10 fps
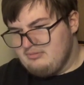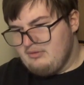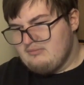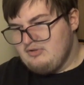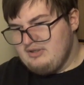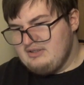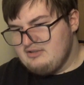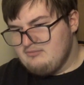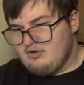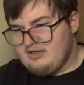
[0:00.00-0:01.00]
I'm looking at
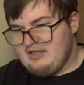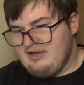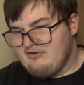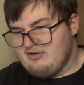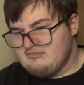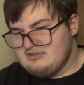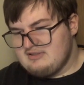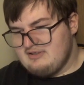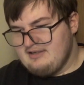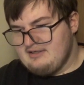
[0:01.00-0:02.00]
them right now, and I'm just
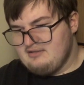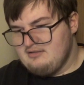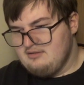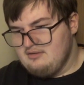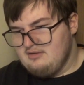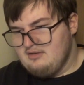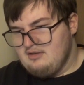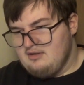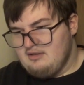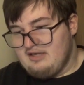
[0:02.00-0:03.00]
like,
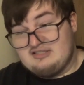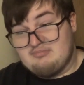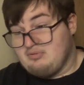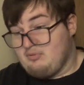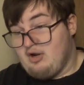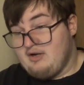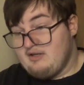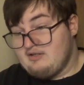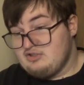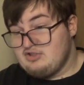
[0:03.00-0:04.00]
that's a piranha
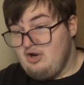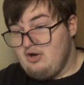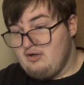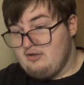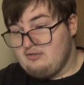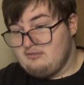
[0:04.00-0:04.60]
and a shark.